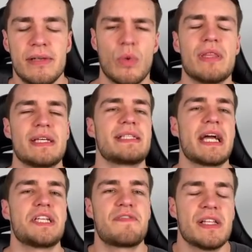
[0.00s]
When these
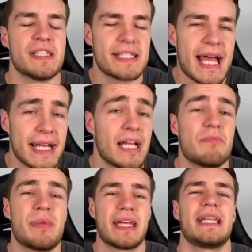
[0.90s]
hedge funds end
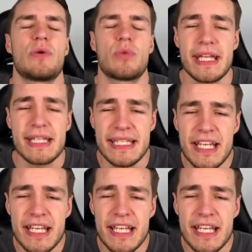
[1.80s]
up being liquidated,